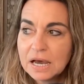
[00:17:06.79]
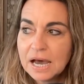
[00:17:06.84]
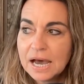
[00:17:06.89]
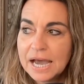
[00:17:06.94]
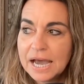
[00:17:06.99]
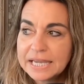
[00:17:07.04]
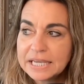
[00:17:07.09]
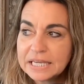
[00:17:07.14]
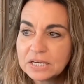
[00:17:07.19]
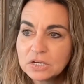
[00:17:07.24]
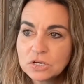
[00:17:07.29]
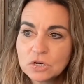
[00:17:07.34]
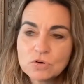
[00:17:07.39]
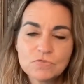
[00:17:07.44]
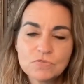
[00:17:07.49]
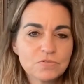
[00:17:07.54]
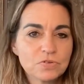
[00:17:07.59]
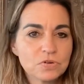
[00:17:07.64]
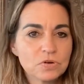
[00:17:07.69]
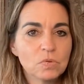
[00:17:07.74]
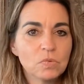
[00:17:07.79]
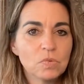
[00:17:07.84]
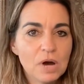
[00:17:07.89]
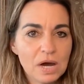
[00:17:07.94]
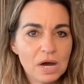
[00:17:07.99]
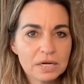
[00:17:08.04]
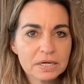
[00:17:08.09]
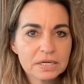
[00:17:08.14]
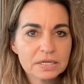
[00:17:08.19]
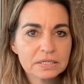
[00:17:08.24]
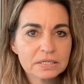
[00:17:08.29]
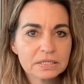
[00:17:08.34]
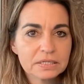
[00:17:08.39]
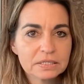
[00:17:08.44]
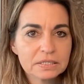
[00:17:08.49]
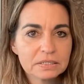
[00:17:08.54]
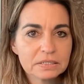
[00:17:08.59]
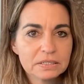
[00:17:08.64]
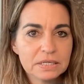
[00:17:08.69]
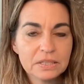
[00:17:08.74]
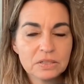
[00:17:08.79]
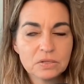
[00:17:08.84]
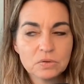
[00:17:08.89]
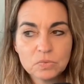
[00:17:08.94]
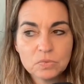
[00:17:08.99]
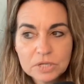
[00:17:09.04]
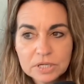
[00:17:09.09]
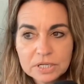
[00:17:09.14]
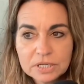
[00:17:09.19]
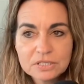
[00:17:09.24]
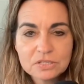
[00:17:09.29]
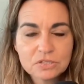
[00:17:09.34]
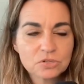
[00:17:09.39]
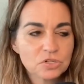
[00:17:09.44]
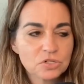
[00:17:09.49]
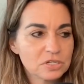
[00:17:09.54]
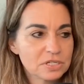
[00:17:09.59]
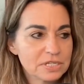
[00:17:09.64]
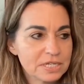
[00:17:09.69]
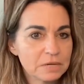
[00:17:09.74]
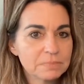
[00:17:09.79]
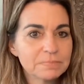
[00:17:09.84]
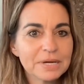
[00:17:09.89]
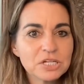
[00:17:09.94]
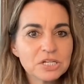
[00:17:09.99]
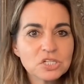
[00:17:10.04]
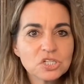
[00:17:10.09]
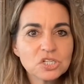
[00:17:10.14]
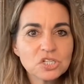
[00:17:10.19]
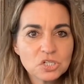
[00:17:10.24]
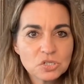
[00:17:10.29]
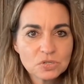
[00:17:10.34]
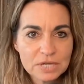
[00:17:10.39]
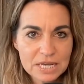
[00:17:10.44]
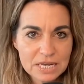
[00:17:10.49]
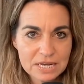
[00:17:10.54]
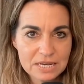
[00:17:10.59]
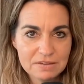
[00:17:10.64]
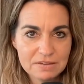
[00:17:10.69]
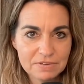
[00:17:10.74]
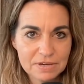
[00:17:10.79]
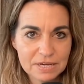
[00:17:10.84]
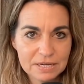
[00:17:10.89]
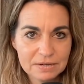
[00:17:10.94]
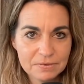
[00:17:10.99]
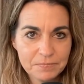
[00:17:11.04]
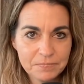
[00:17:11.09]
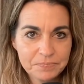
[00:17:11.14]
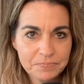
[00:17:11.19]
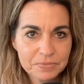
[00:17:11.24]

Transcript: I can go for a walk in the woods or just down my street even.